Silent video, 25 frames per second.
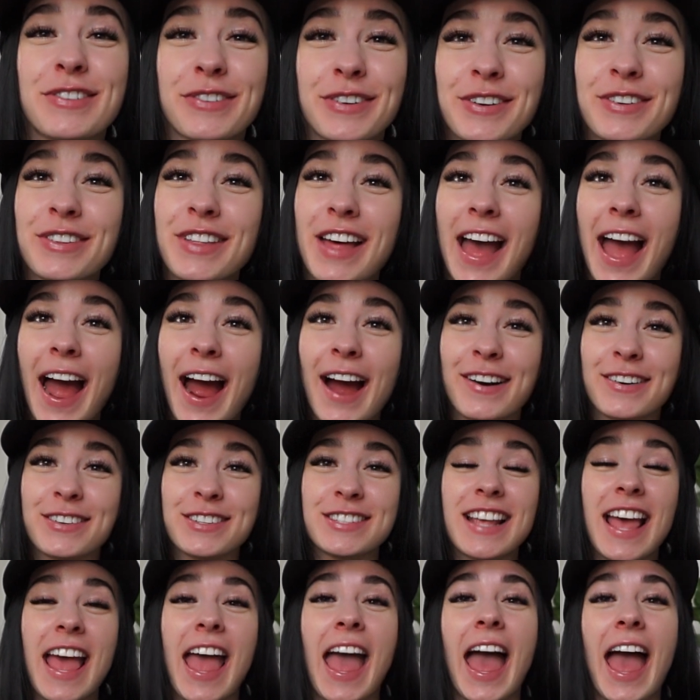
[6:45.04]
through the house
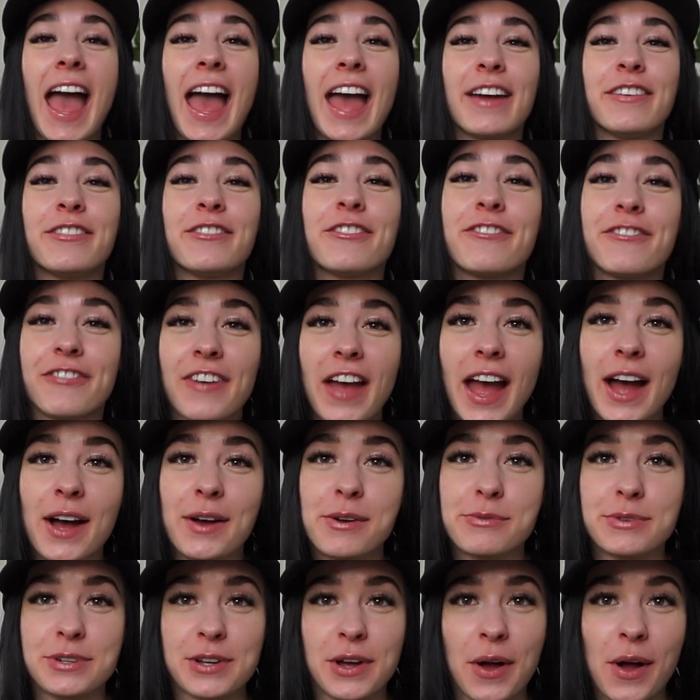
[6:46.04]
and
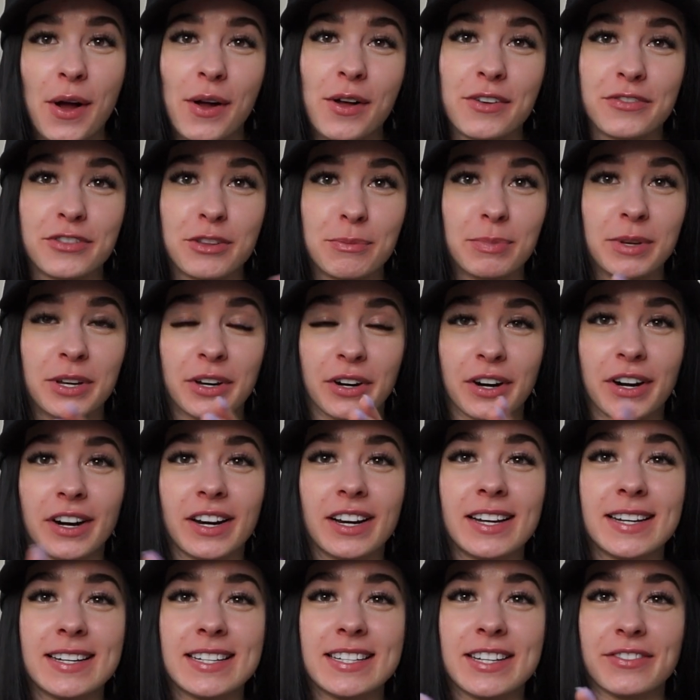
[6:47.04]
found all the
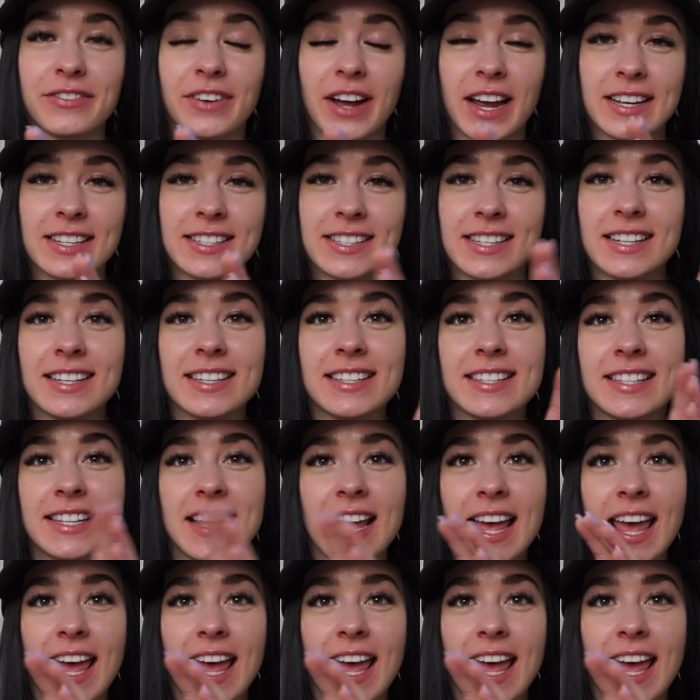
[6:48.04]
Pura devices